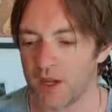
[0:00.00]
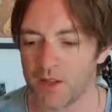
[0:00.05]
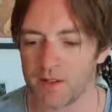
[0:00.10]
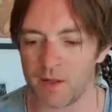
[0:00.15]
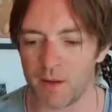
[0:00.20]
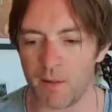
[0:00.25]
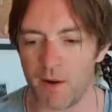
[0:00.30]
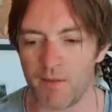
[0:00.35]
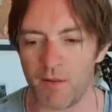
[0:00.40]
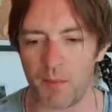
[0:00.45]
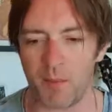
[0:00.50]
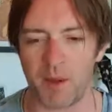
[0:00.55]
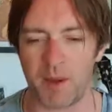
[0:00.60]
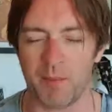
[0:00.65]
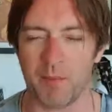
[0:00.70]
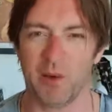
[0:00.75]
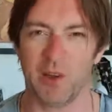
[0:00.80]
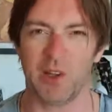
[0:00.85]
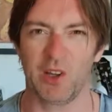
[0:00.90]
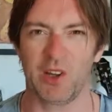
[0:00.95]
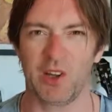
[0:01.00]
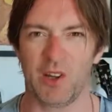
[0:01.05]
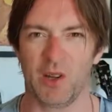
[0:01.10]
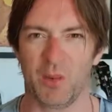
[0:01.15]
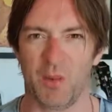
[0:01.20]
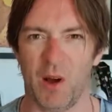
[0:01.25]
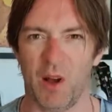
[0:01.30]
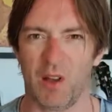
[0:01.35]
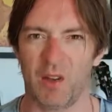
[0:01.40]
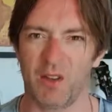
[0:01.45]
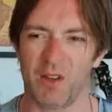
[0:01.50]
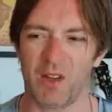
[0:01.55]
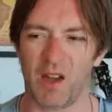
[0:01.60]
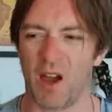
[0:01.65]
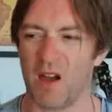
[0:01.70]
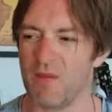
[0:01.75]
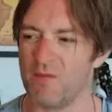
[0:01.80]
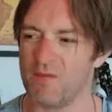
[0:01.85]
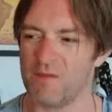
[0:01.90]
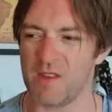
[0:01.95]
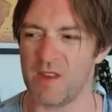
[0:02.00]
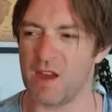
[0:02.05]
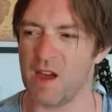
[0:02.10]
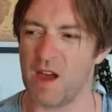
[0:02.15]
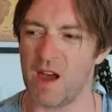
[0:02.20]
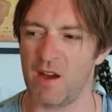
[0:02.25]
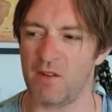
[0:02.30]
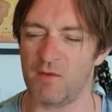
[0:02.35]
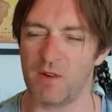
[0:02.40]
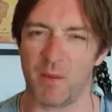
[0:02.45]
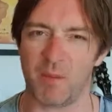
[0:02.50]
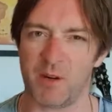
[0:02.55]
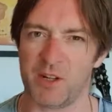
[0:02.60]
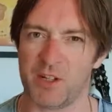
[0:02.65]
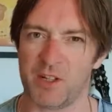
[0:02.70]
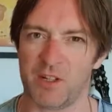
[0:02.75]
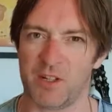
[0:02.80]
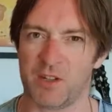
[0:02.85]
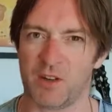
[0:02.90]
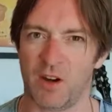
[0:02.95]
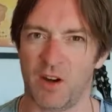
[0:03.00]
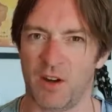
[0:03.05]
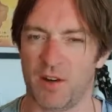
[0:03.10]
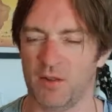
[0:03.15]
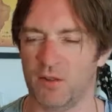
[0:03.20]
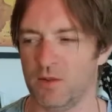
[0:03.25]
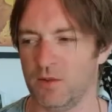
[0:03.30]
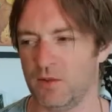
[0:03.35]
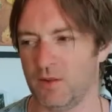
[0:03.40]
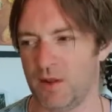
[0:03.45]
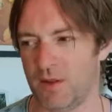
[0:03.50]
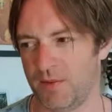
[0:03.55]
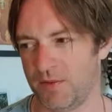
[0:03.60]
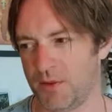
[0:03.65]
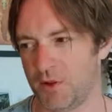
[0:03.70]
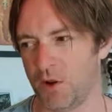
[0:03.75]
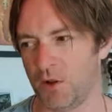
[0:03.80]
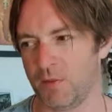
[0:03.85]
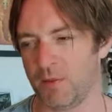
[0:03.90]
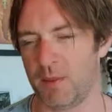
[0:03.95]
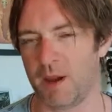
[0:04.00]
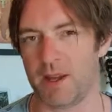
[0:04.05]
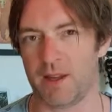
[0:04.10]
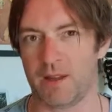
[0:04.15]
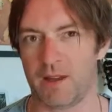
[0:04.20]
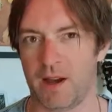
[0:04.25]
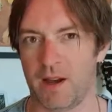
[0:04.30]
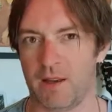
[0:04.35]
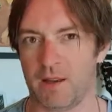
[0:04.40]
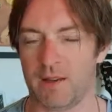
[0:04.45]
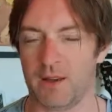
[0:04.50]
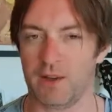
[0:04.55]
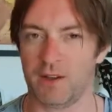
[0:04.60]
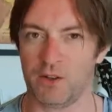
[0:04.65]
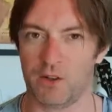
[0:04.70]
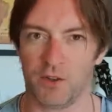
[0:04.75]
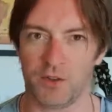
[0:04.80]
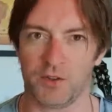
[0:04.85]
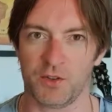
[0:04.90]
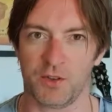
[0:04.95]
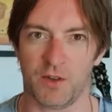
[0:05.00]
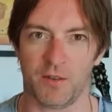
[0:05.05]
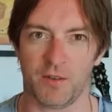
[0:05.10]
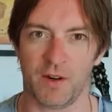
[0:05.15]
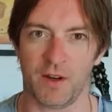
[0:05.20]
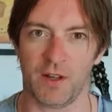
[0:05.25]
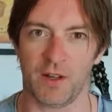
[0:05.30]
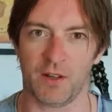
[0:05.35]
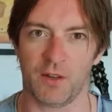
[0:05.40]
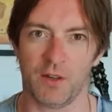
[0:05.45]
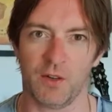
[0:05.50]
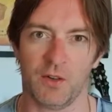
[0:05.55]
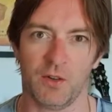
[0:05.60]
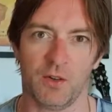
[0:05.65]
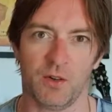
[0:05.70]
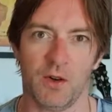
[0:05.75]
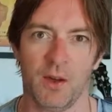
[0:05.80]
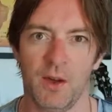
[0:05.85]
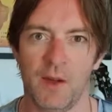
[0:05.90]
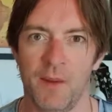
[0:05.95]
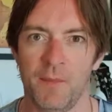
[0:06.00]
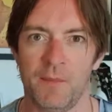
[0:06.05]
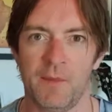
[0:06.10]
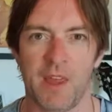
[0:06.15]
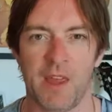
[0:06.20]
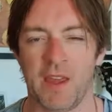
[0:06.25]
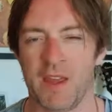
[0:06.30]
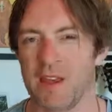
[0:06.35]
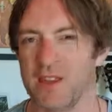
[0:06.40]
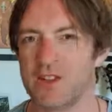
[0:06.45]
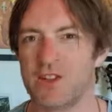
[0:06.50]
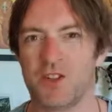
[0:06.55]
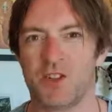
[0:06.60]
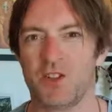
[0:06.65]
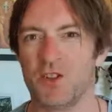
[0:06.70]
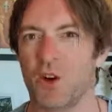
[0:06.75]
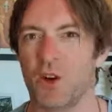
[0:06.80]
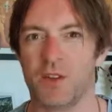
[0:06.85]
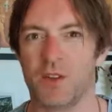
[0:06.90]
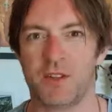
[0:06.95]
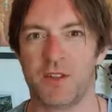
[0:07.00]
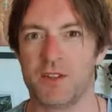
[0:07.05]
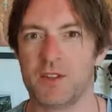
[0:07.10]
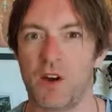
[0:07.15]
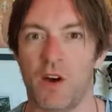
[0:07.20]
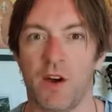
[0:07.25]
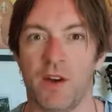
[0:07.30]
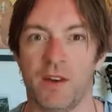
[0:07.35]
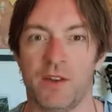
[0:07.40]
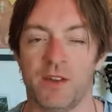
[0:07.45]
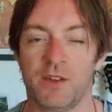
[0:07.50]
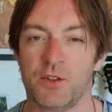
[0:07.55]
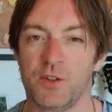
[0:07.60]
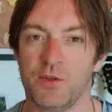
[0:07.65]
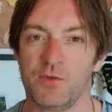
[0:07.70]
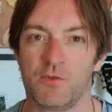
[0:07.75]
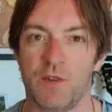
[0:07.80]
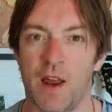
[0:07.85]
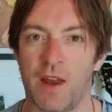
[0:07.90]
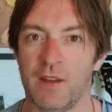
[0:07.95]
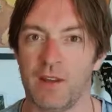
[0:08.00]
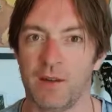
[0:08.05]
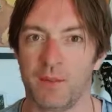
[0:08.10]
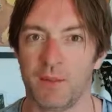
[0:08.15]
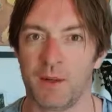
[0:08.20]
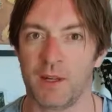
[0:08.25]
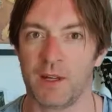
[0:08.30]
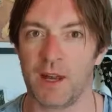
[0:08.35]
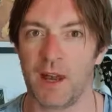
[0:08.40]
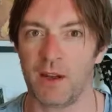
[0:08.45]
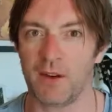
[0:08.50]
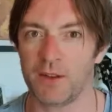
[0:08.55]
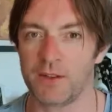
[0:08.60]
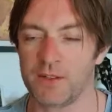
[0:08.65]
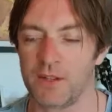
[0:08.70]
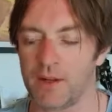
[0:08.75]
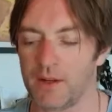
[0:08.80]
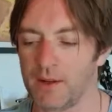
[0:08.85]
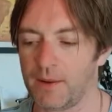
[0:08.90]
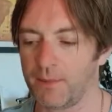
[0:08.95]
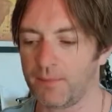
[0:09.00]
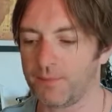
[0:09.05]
Some other people look at the world and go, nah, rubbish design, or if God made that, then God's not very good, or that it's just not designed, it's just random and chaotic.